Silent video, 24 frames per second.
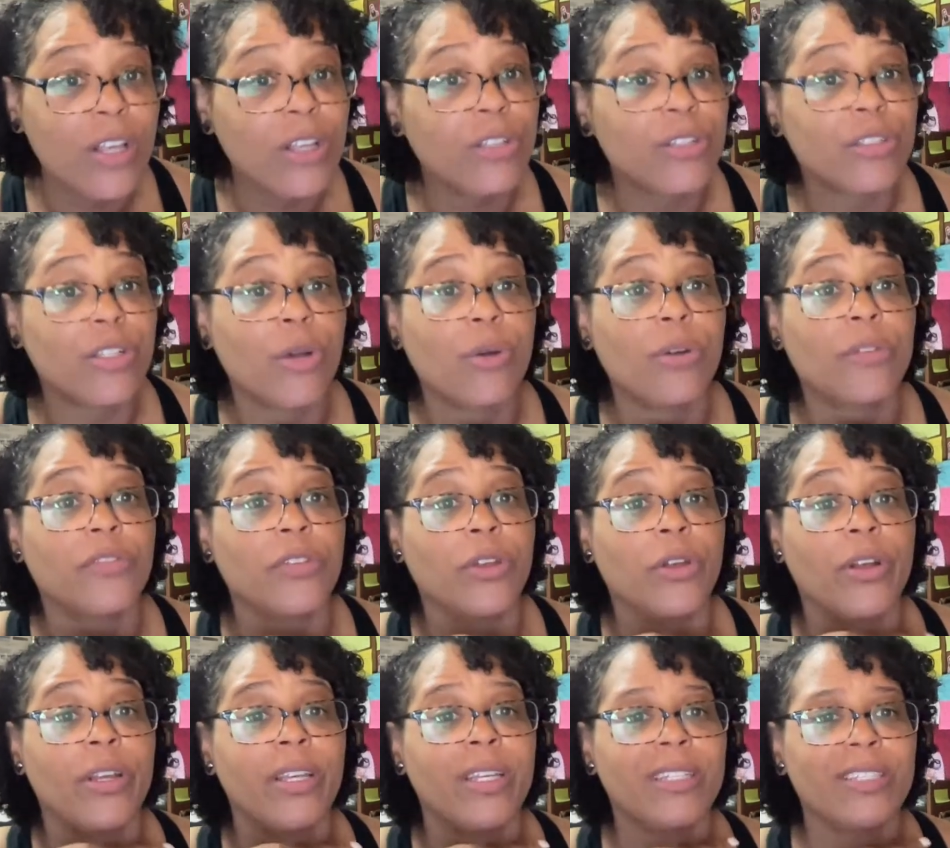So if
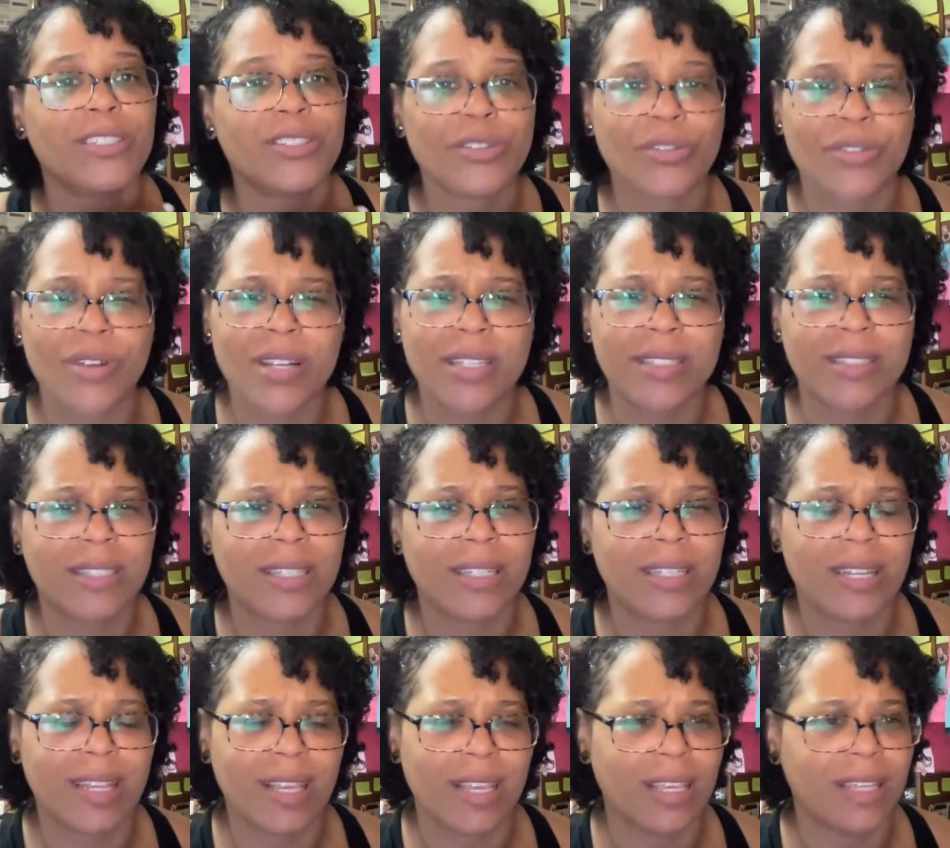you're
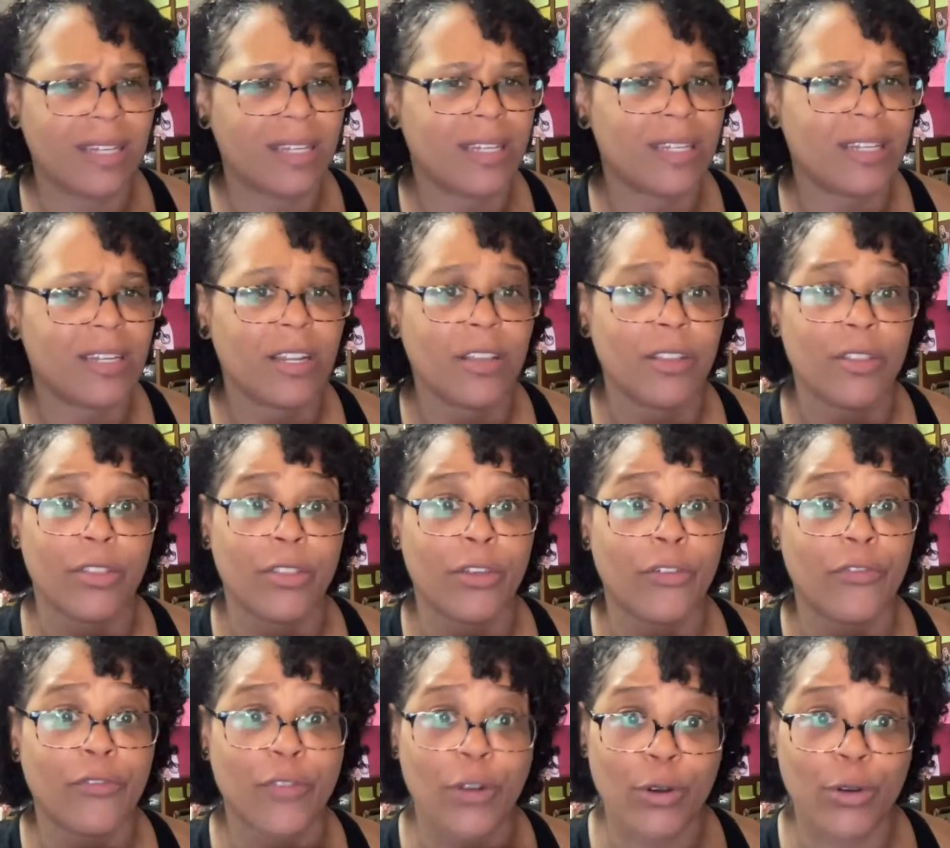interested in
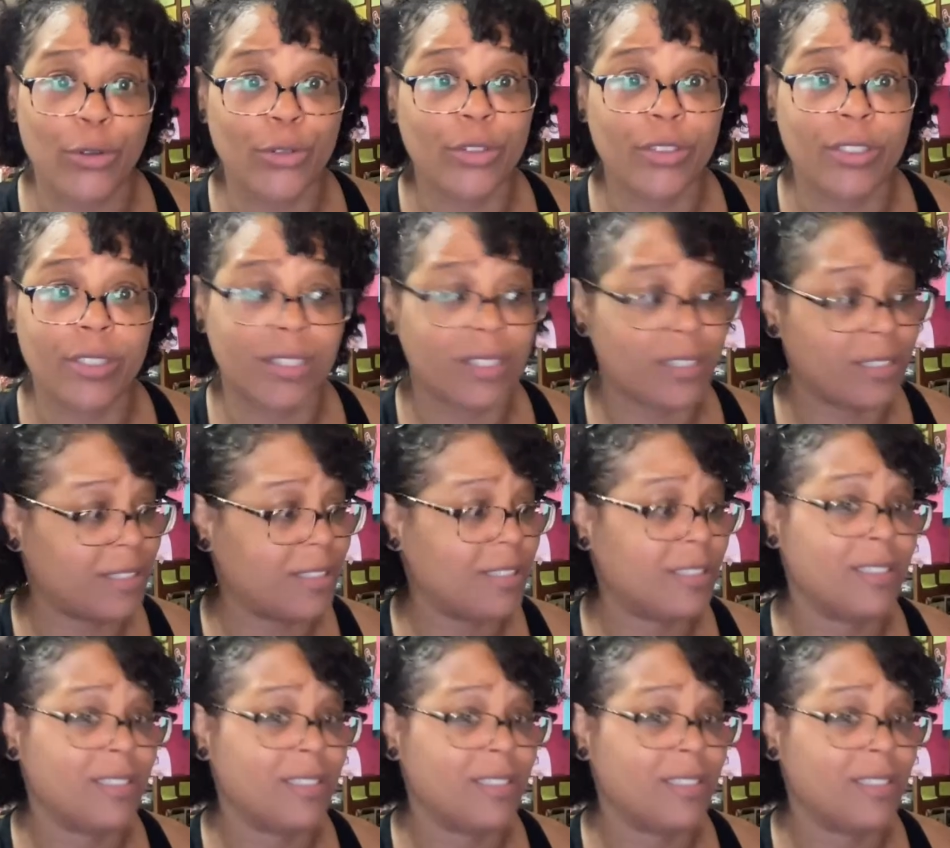the first